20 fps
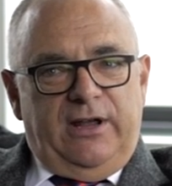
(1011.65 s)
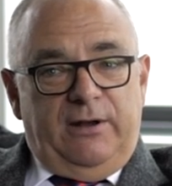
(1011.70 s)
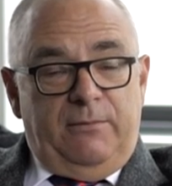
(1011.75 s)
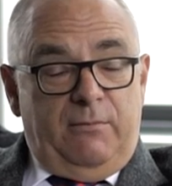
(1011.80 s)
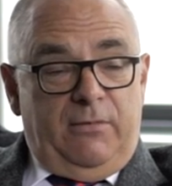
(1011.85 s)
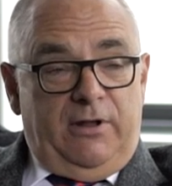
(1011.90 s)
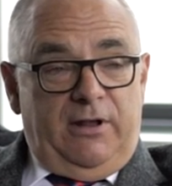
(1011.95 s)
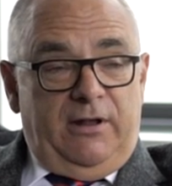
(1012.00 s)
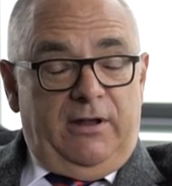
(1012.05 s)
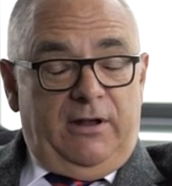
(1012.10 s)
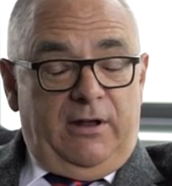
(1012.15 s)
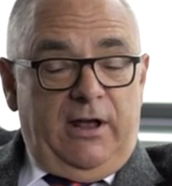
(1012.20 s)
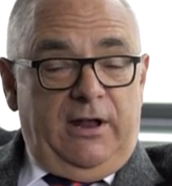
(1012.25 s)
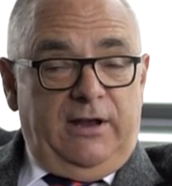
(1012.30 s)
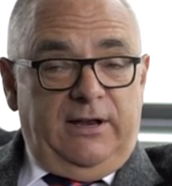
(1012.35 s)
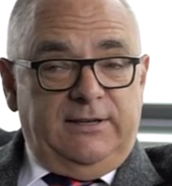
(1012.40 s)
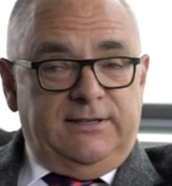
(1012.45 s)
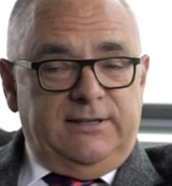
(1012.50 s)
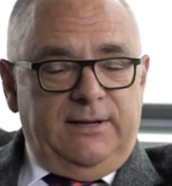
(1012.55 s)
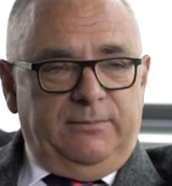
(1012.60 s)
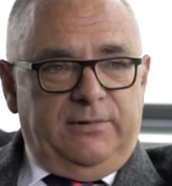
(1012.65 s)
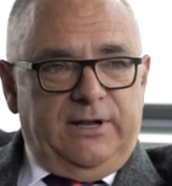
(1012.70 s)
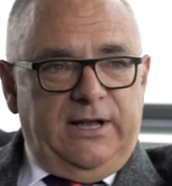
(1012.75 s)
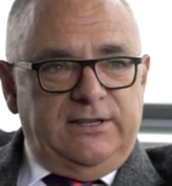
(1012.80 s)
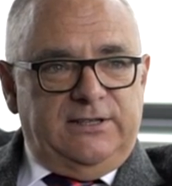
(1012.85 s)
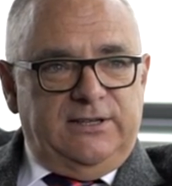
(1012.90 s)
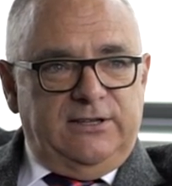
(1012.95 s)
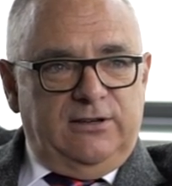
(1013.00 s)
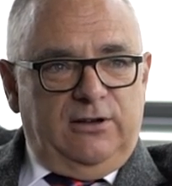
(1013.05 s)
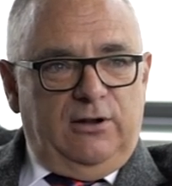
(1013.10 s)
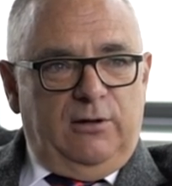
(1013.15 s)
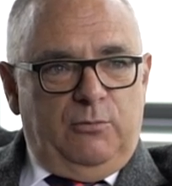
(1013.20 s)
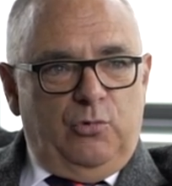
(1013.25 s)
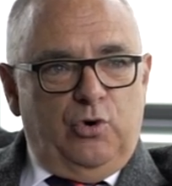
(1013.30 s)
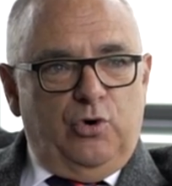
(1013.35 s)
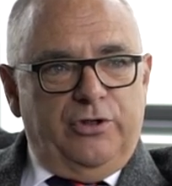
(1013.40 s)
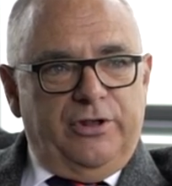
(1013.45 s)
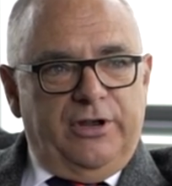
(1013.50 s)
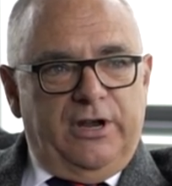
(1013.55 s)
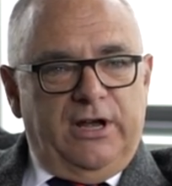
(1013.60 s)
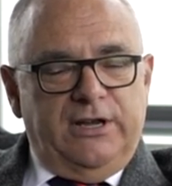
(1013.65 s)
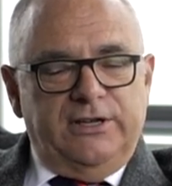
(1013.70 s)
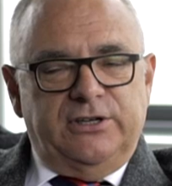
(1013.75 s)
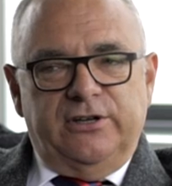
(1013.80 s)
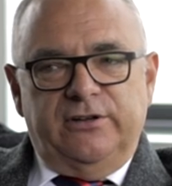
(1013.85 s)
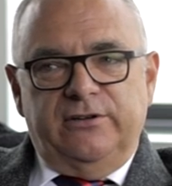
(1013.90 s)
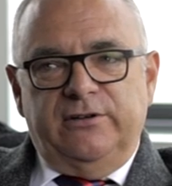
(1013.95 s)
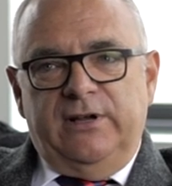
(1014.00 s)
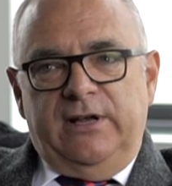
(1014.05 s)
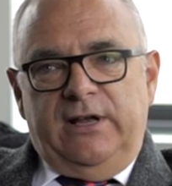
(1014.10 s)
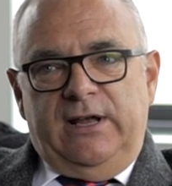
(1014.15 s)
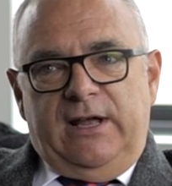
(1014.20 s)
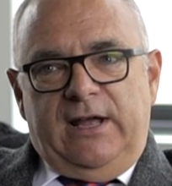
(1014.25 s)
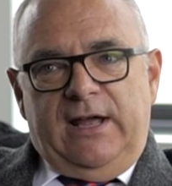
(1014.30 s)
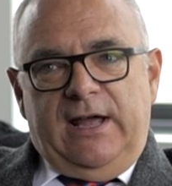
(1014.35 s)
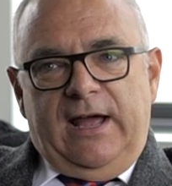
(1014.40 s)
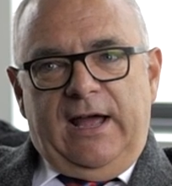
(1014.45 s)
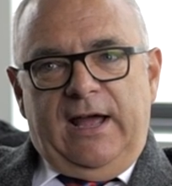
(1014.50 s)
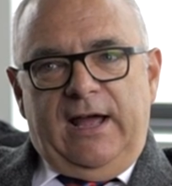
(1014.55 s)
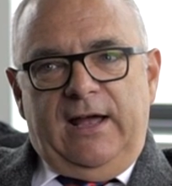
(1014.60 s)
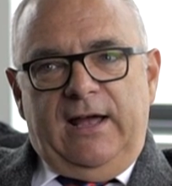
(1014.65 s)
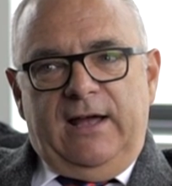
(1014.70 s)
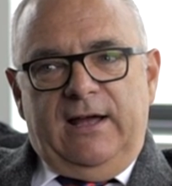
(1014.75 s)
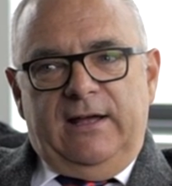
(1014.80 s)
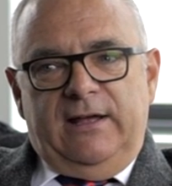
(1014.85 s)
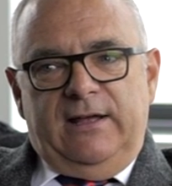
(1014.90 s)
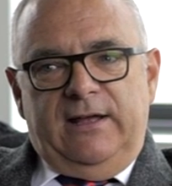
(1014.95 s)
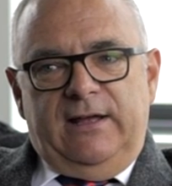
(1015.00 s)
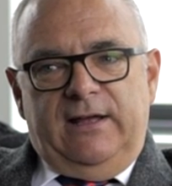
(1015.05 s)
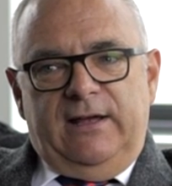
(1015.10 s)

And, and, and in some cases, a lot more than I do uh,